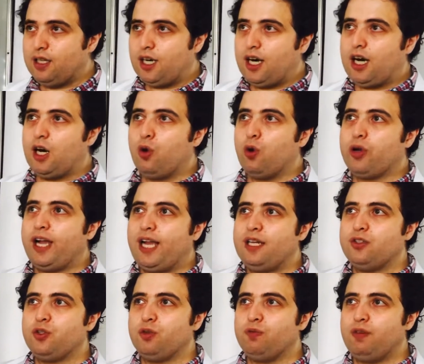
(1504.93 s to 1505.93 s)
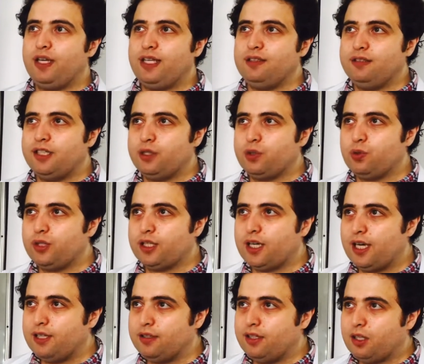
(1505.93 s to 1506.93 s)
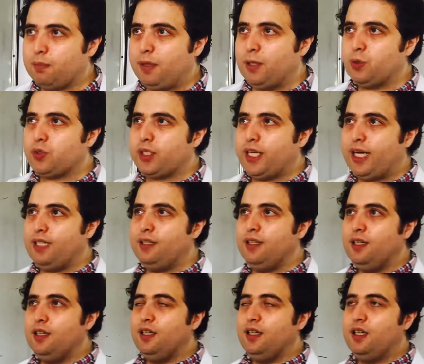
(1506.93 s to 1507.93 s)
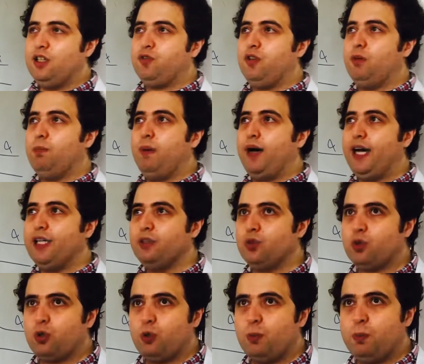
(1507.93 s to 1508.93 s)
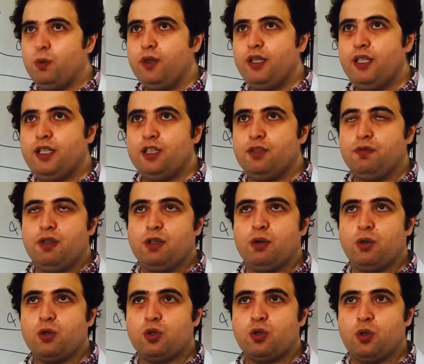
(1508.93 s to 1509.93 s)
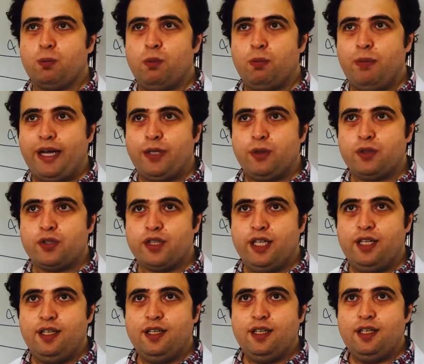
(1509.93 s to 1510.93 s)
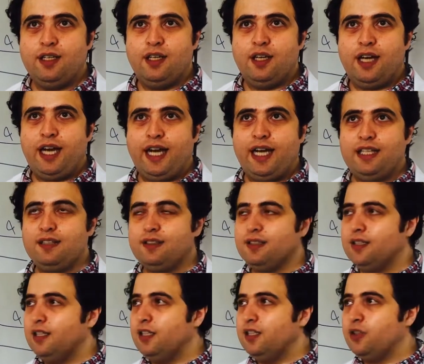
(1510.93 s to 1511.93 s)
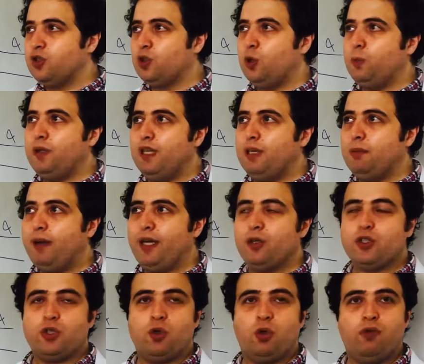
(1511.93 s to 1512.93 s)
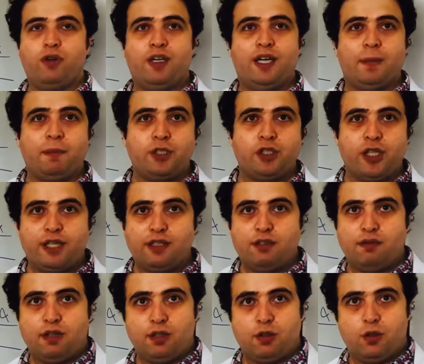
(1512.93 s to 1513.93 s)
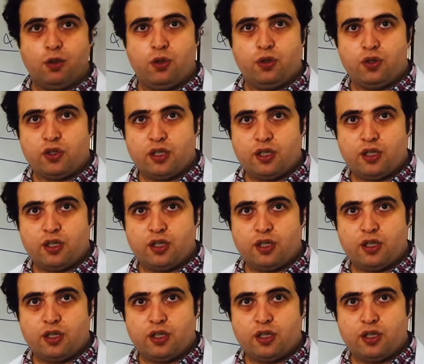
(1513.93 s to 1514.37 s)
How calcium will enter to the cardiac myocyte, it will bind to troponin, it will cause tropomyosin, and troponin and myosin overlap each other will cause